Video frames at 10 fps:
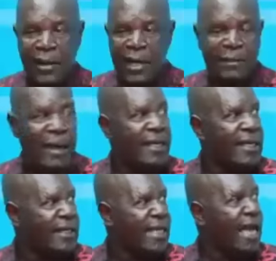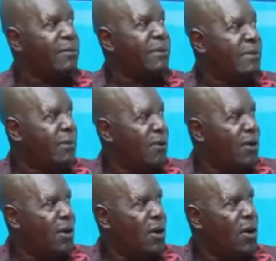a market, young people
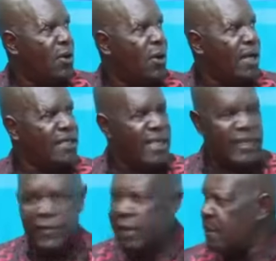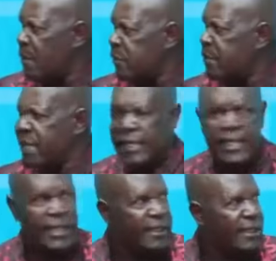who are dissatisfied about many
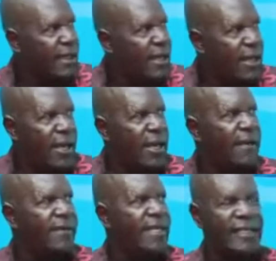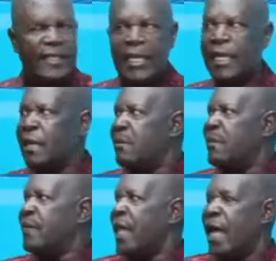things, they see
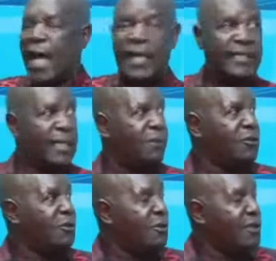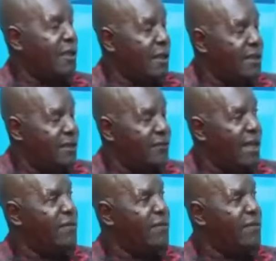him as a possible savior.